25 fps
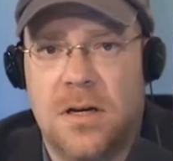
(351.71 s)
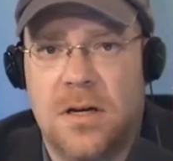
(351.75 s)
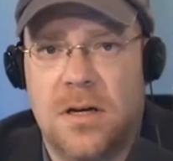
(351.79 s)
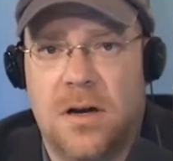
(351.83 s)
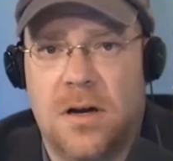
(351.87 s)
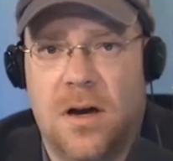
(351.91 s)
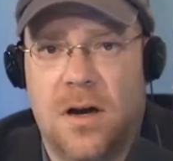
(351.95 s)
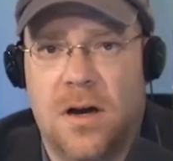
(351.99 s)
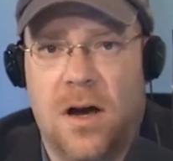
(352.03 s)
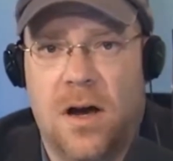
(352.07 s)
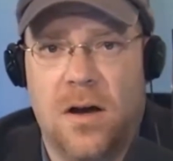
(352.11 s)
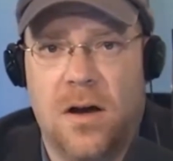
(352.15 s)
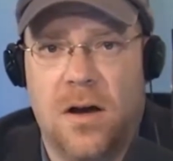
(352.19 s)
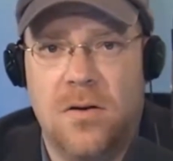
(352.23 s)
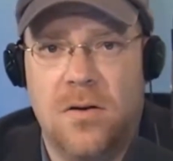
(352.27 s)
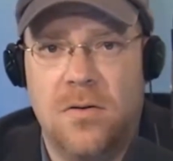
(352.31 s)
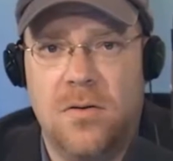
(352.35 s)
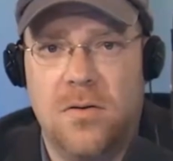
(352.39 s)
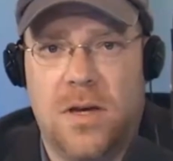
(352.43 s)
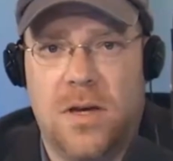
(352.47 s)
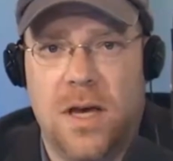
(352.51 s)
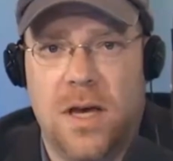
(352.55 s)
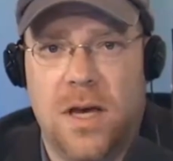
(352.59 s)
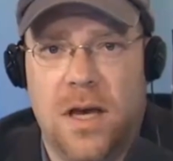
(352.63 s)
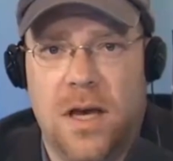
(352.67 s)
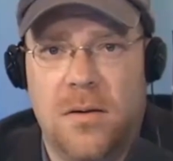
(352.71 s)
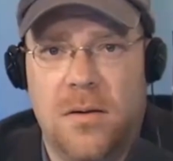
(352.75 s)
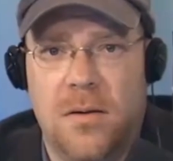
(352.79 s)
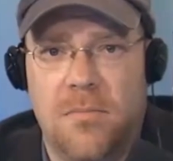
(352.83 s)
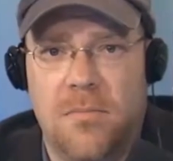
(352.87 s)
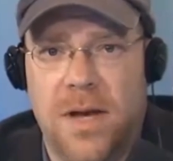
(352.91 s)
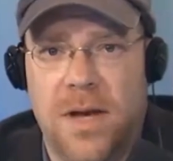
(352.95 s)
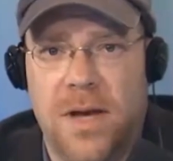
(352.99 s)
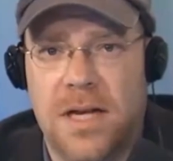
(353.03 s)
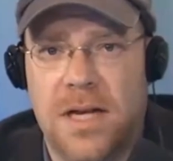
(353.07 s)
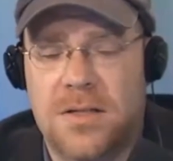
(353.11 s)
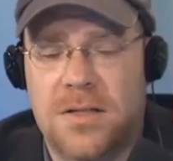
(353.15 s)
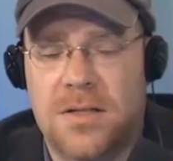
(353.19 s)
Who can
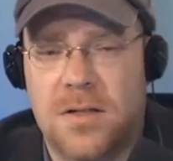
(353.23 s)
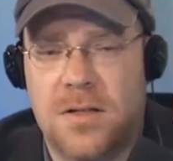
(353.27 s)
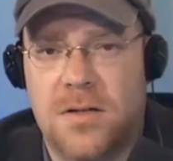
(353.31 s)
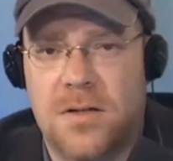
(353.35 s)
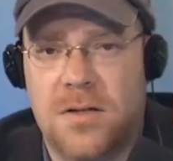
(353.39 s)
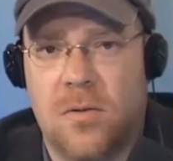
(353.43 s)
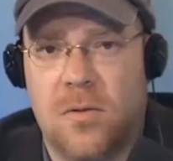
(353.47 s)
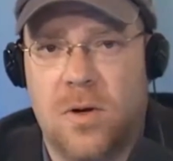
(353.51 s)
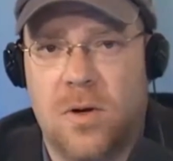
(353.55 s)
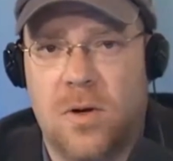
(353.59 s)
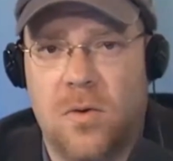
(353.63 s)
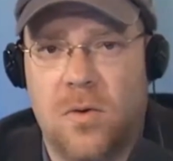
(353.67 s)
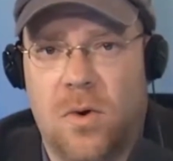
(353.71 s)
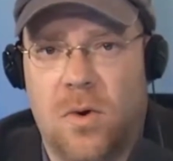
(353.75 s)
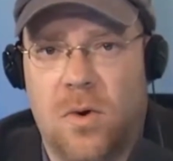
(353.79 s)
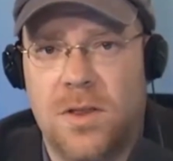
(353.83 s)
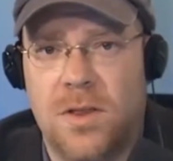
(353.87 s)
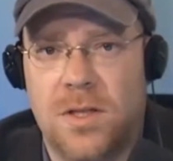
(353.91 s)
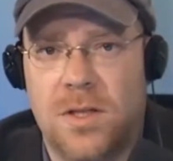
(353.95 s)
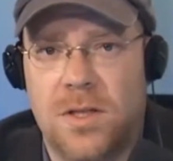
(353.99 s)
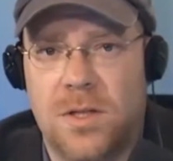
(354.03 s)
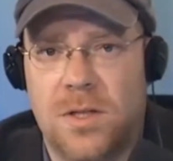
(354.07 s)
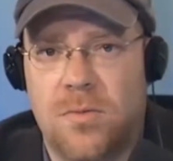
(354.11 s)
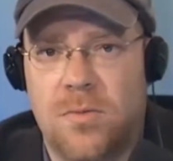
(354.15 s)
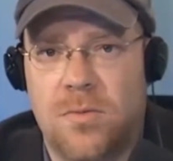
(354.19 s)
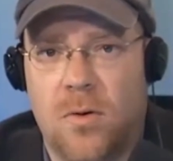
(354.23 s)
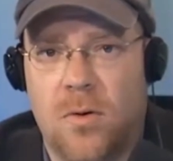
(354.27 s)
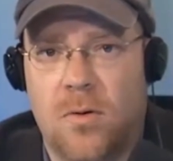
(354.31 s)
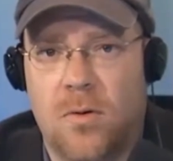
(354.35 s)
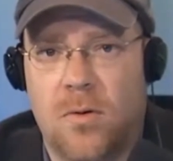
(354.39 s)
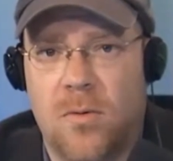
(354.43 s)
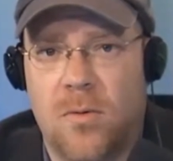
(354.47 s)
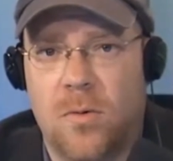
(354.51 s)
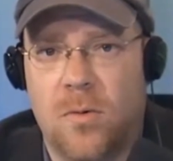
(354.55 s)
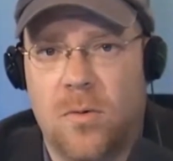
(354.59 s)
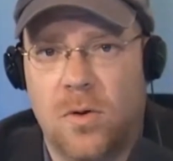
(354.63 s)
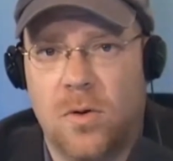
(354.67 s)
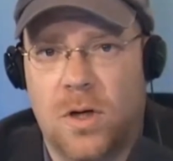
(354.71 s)
best determine what this program
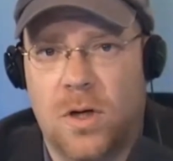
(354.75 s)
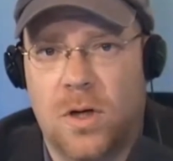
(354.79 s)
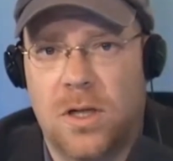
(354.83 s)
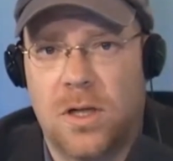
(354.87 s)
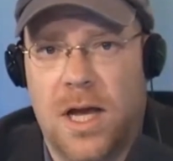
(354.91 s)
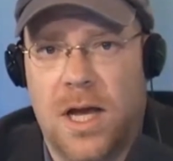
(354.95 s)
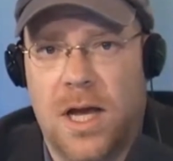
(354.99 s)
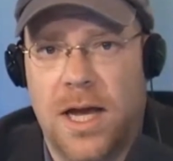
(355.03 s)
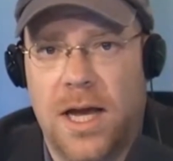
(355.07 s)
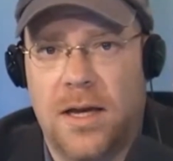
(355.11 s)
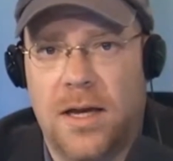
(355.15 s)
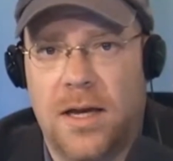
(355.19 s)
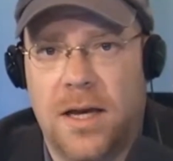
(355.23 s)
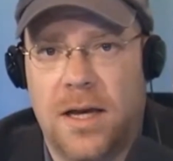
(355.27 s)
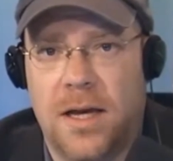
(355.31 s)
will look like,